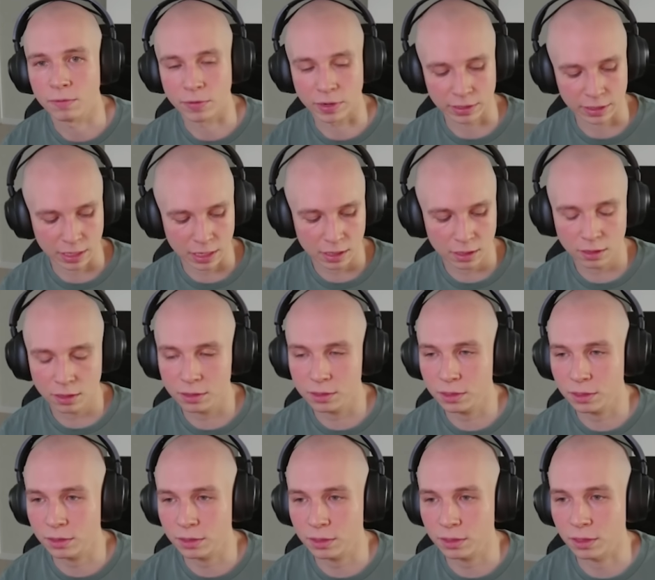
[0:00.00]
Vitality
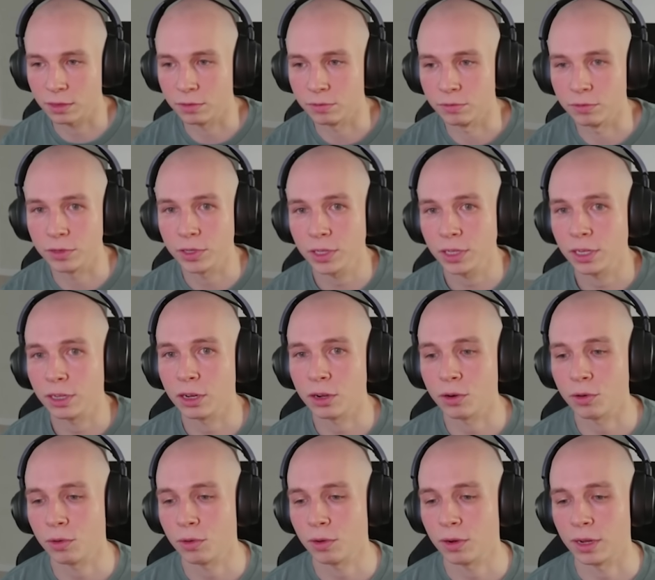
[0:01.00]
doesn't really
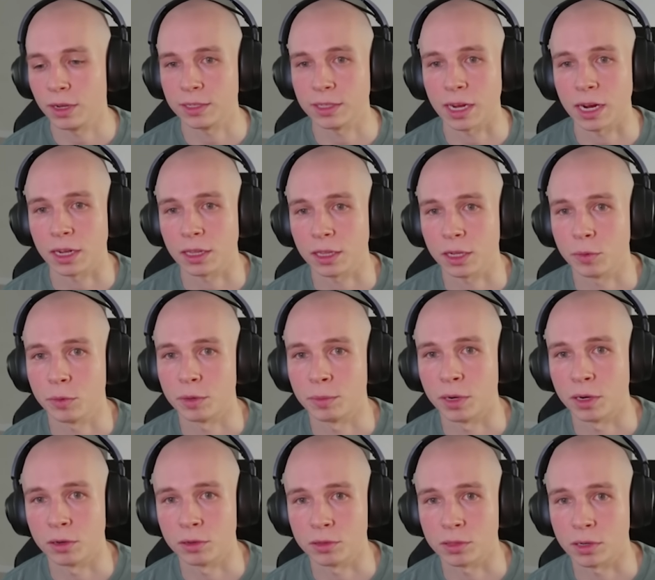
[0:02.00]
know exactly where Mongols